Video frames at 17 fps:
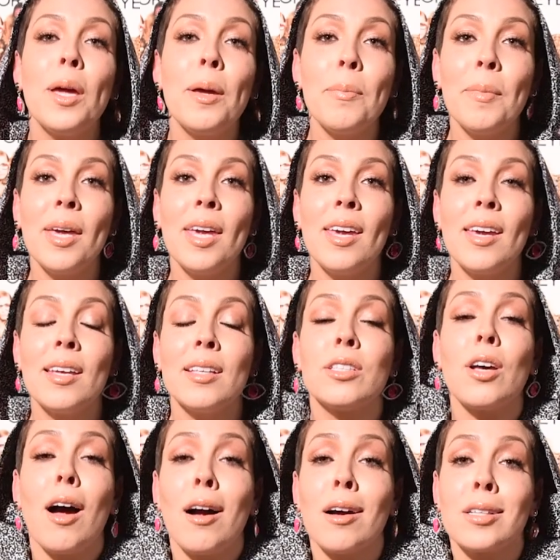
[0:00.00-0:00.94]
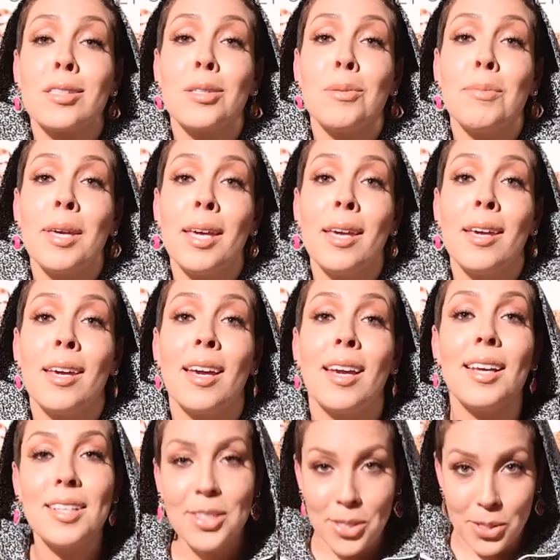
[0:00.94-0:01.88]
Tweet me, talk to
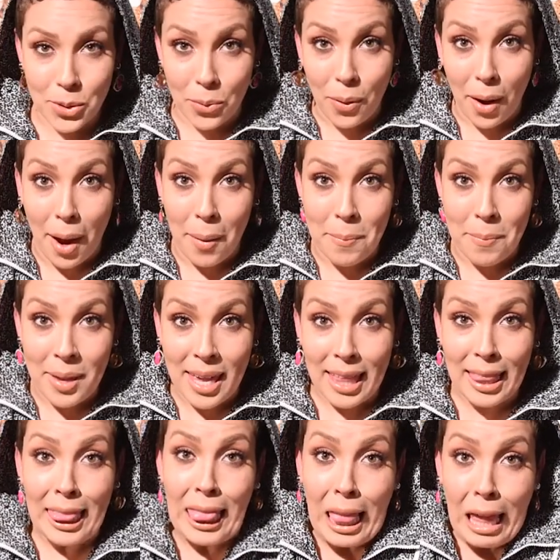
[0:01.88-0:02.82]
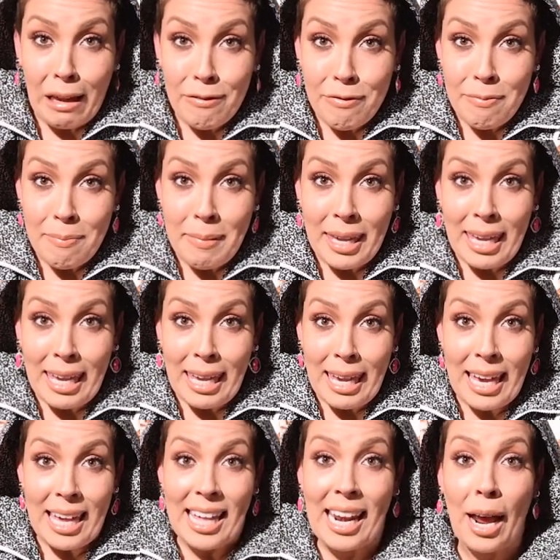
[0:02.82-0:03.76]
me, Instagram me, love
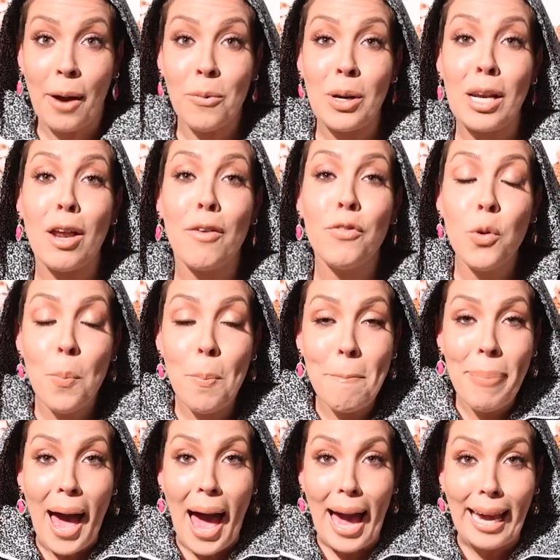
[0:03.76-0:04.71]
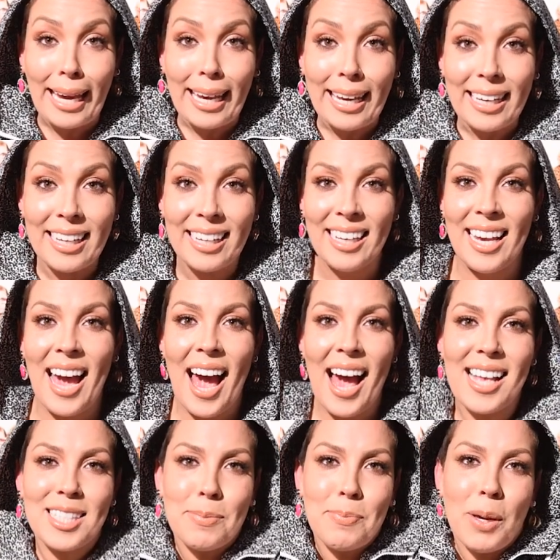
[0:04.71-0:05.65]
me, and I will love you back.
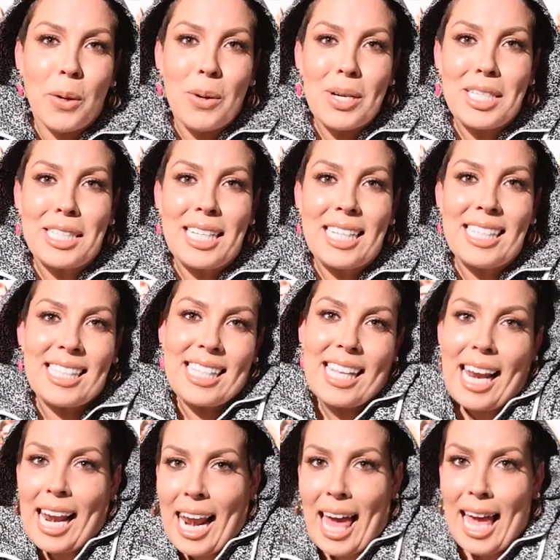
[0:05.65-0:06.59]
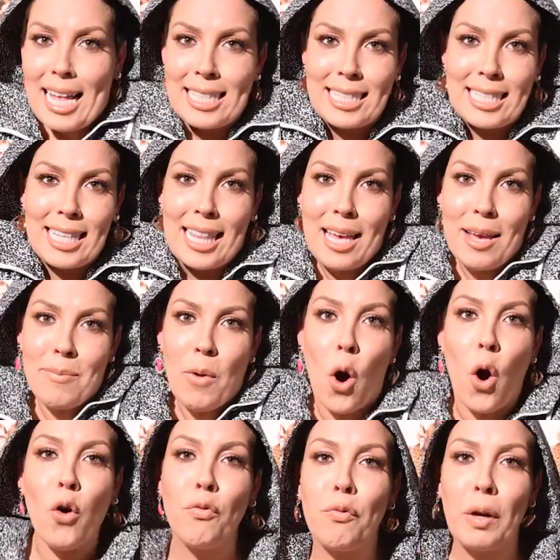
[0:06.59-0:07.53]
Ask me questions and I'll answer
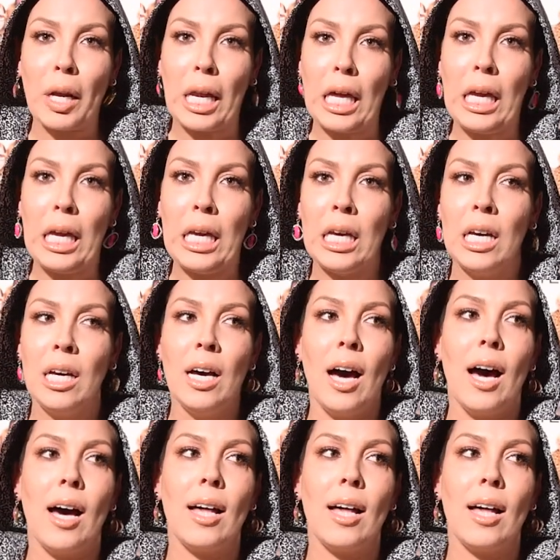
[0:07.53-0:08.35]
them, hopefully.